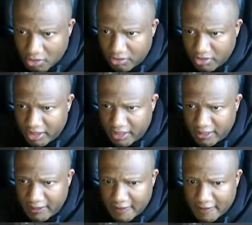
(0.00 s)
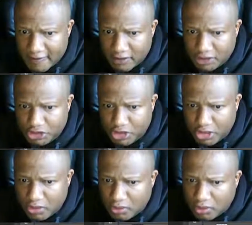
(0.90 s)
the
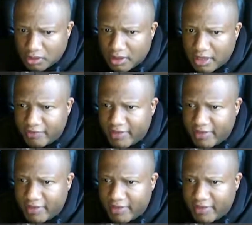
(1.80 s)
shirt and